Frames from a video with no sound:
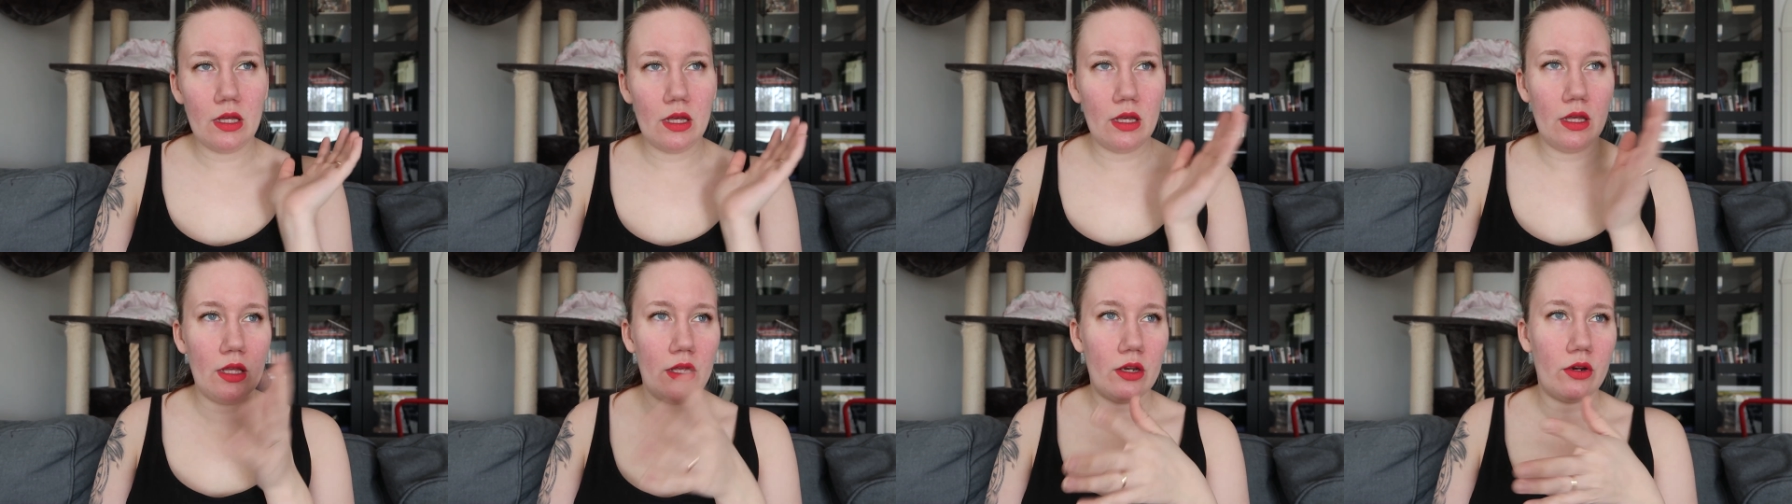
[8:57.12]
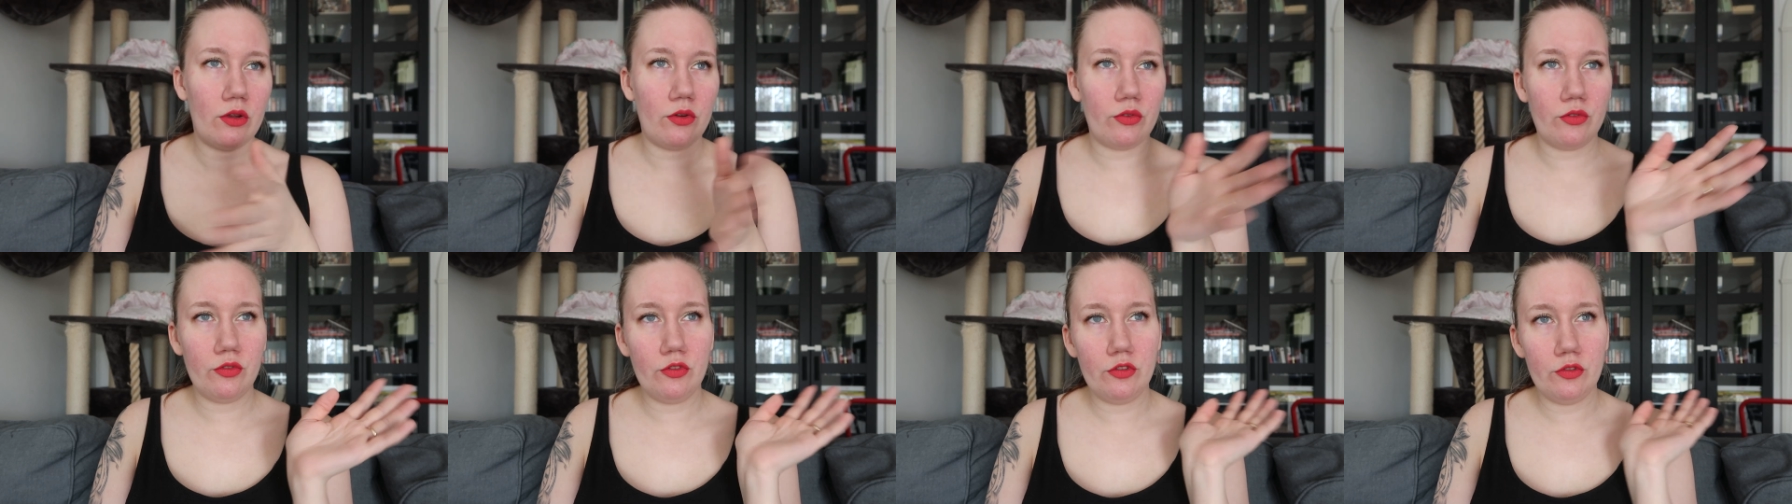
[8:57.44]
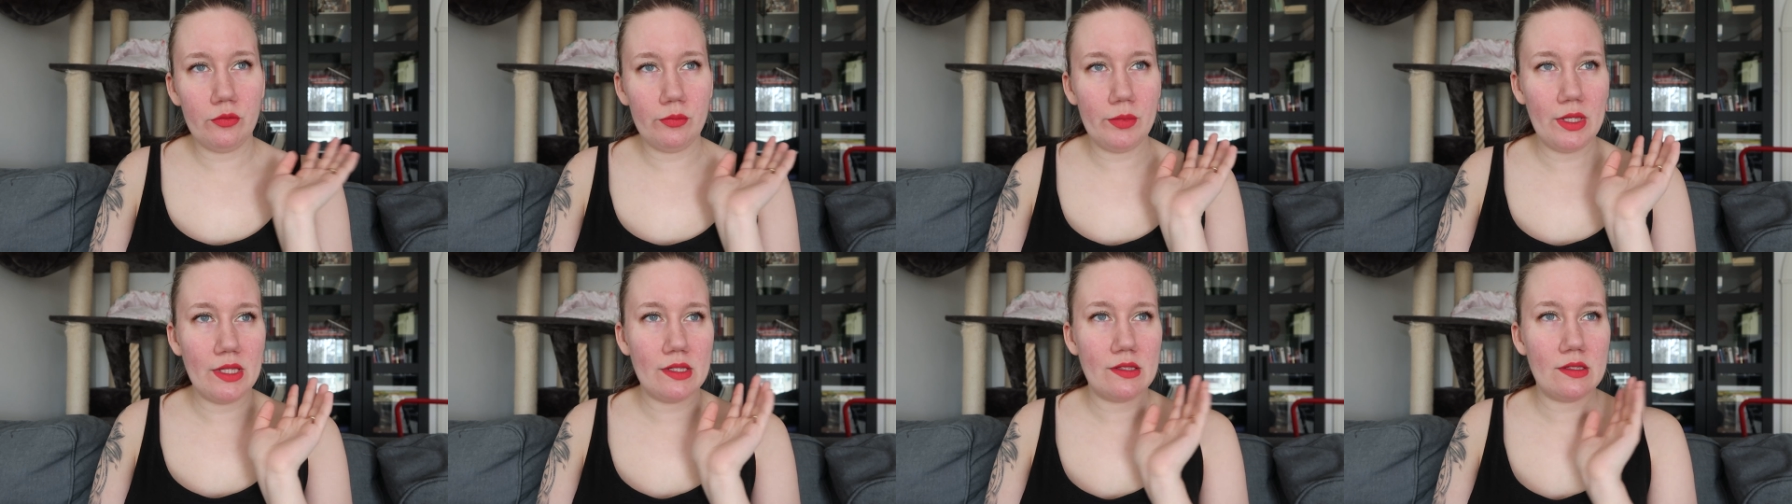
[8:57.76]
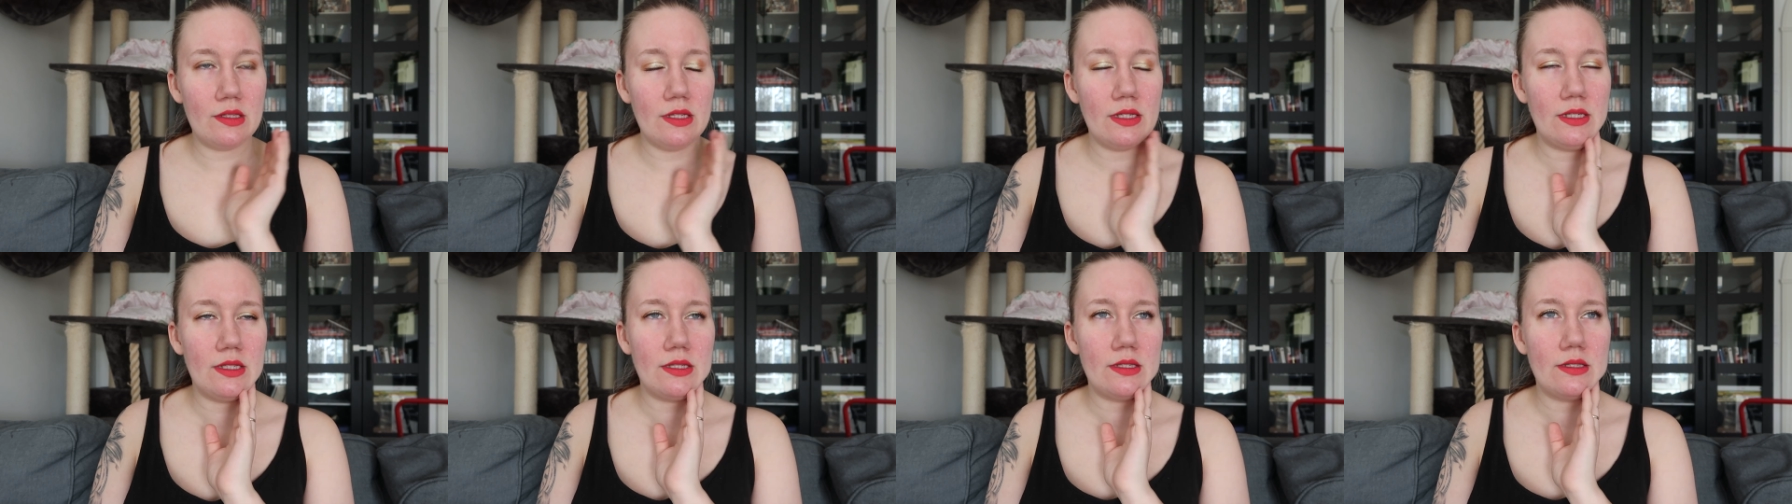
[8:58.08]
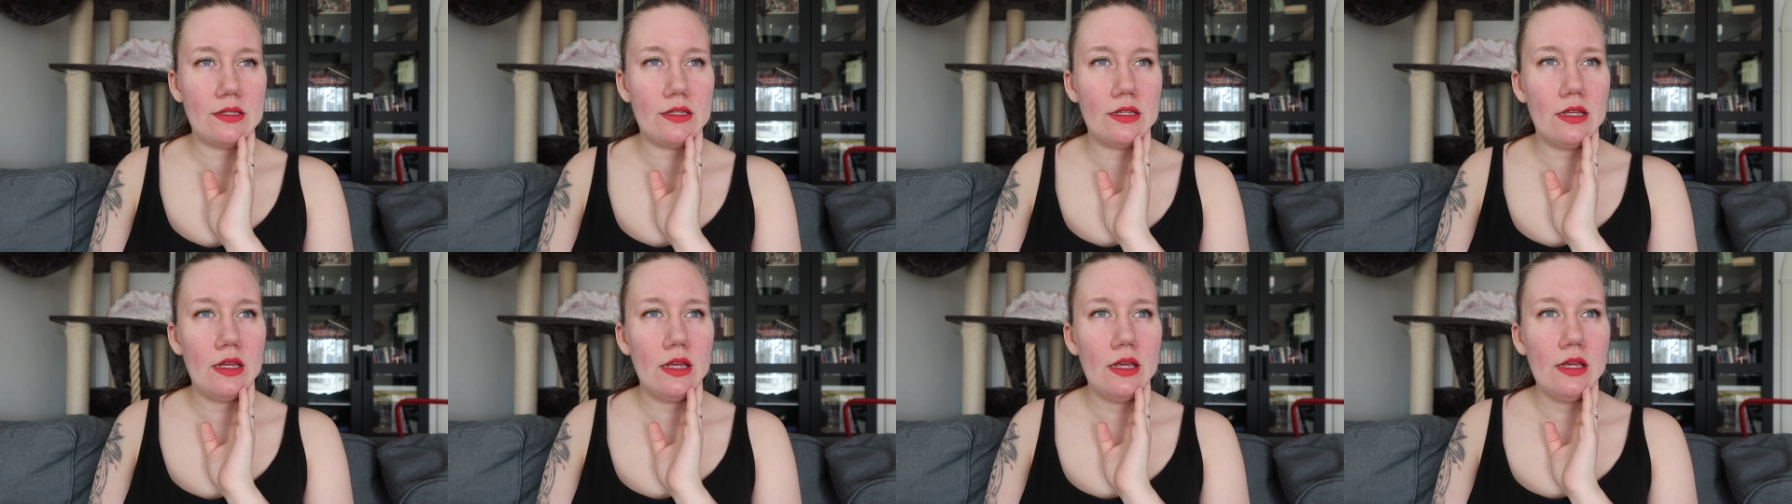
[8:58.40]
out of
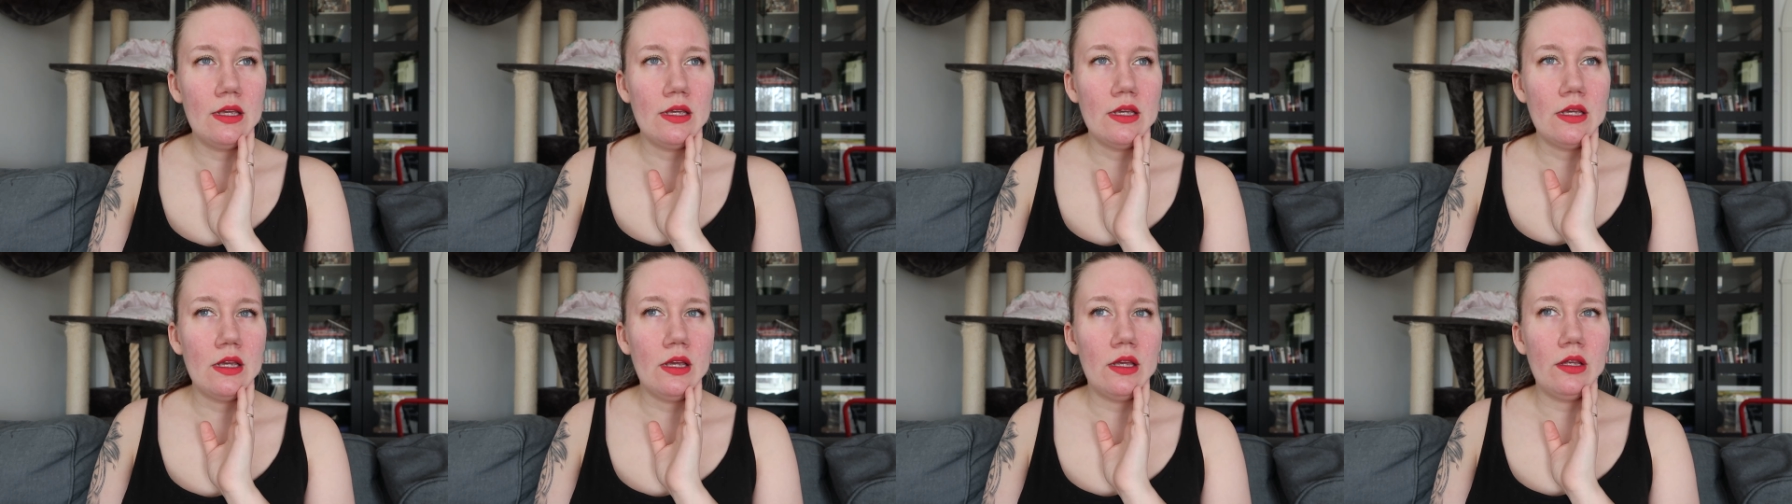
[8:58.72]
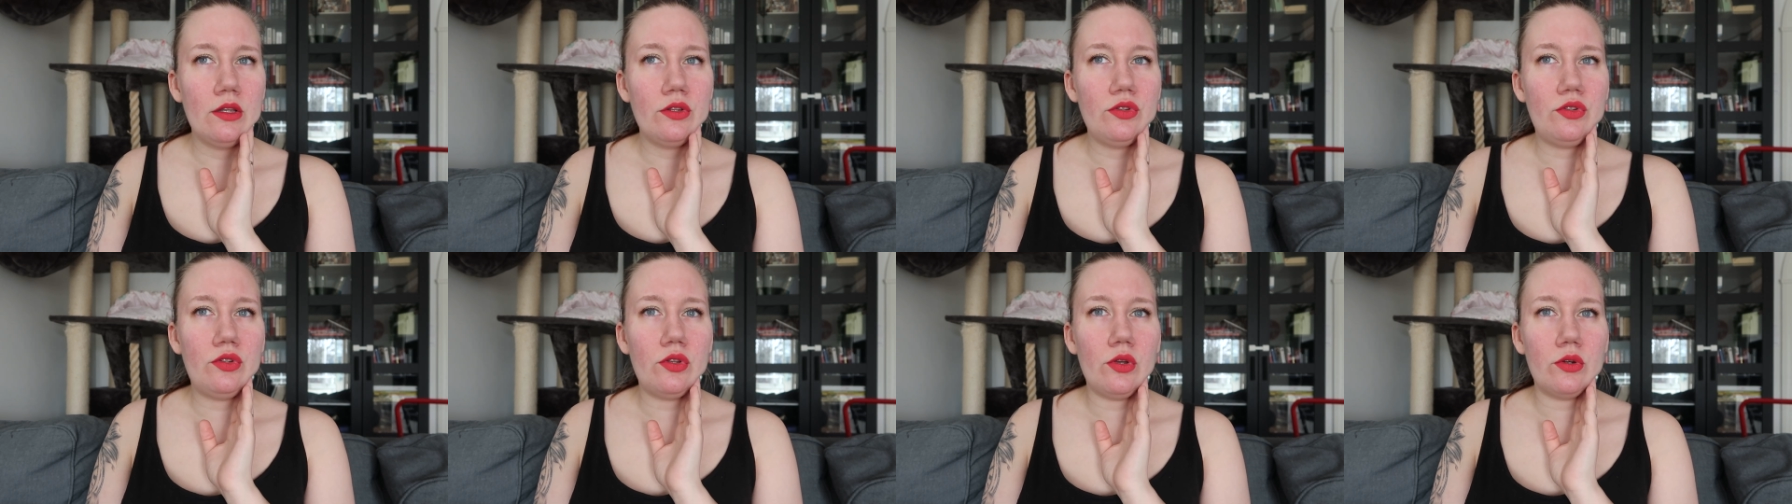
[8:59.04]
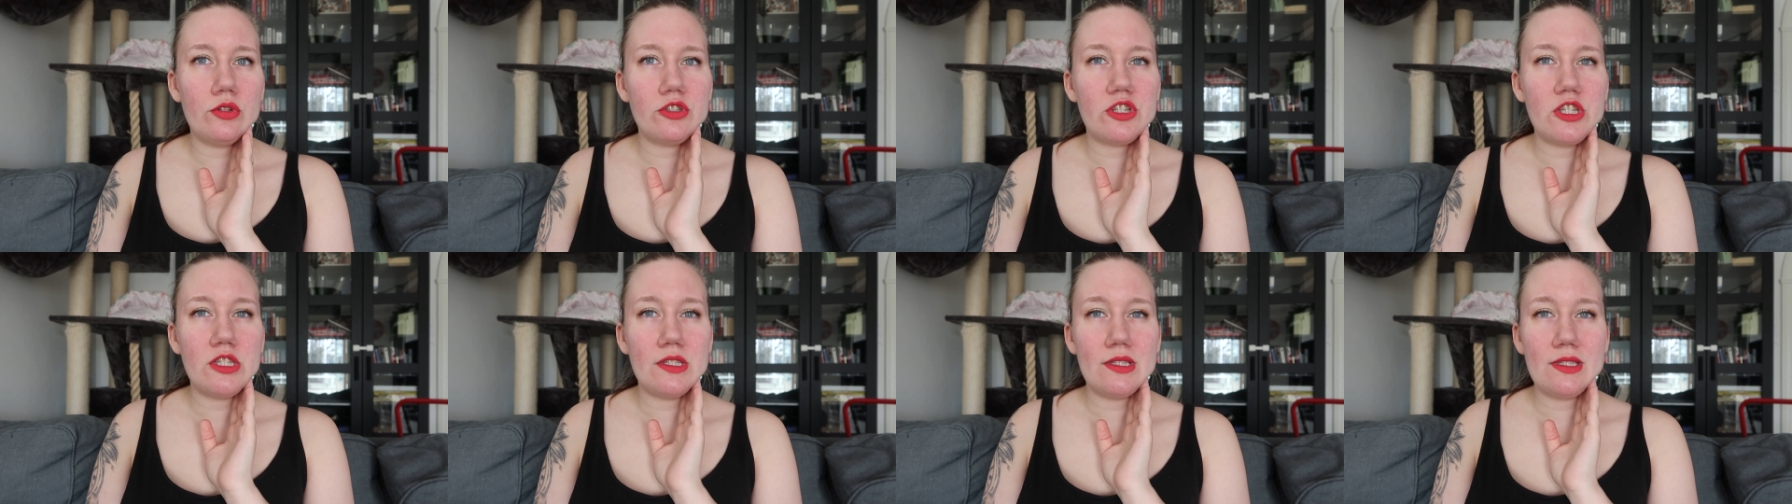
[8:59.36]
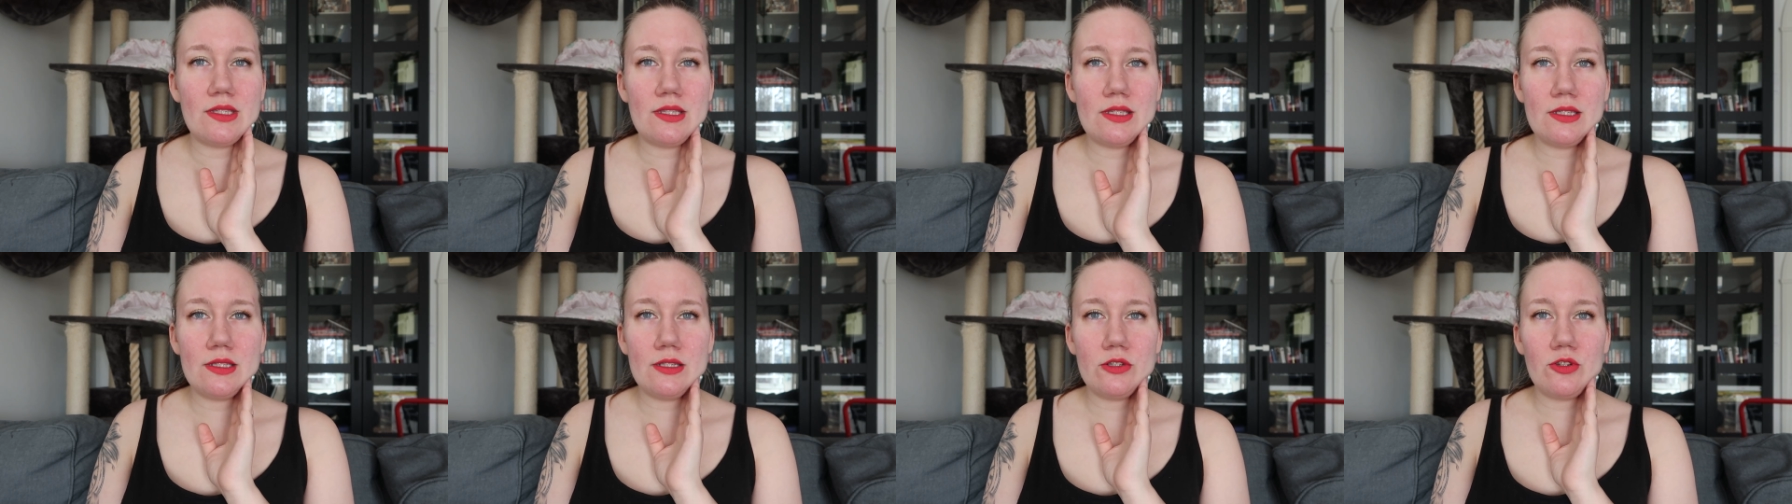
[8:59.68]
business so she's